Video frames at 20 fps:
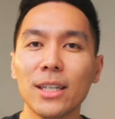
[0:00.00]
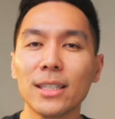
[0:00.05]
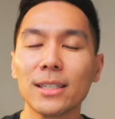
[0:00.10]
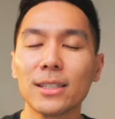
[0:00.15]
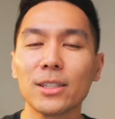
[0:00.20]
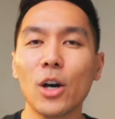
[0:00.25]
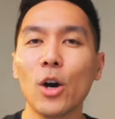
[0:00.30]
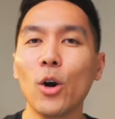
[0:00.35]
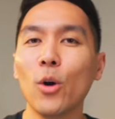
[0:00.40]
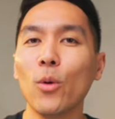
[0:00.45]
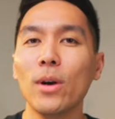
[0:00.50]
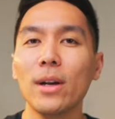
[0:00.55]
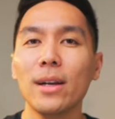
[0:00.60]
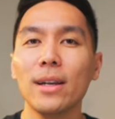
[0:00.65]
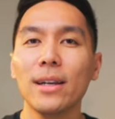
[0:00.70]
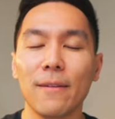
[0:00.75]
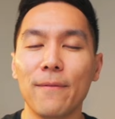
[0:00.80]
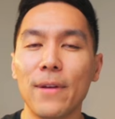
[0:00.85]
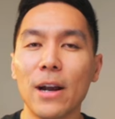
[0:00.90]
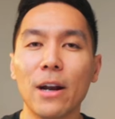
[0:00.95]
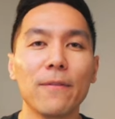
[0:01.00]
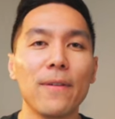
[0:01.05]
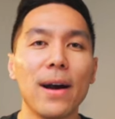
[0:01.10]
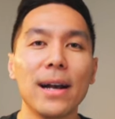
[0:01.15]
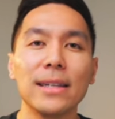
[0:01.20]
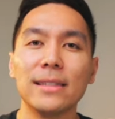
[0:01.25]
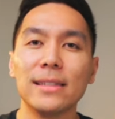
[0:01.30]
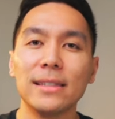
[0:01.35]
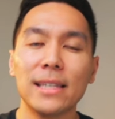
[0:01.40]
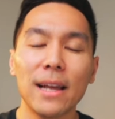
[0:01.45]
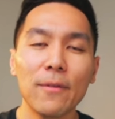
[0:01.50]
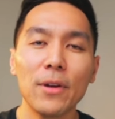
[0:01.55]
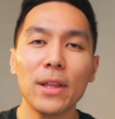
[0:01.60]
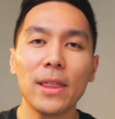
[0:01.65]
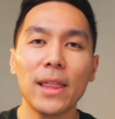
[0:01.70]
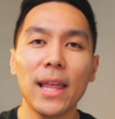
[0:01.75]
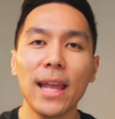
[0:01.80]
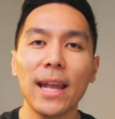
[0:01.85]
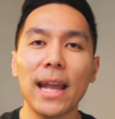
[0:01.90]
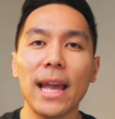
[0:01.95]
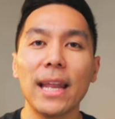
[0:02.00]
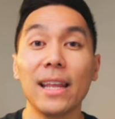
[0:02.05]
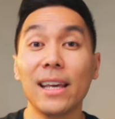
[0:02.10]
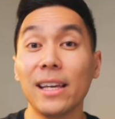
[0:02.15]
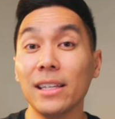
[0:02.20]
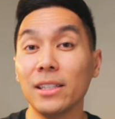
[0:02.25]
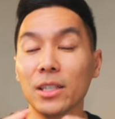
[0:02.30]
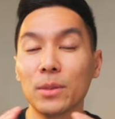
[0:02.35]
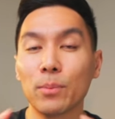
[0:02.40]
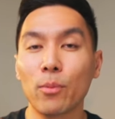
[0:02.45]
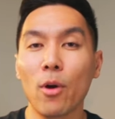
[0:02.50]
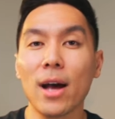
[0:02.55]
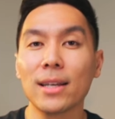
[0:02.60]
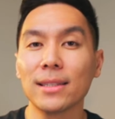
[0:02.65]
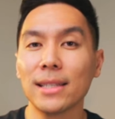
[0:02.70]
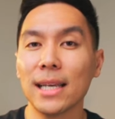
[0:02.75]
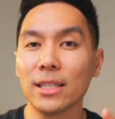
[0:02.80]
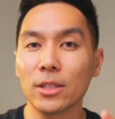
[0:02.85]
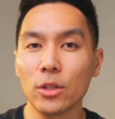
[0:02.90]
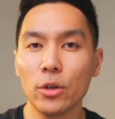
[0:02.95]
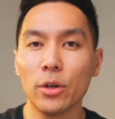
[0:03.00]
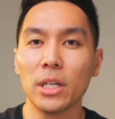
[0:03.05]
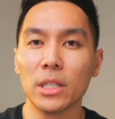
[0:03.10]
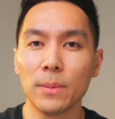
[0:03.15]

just so it verifies everything and it can just process your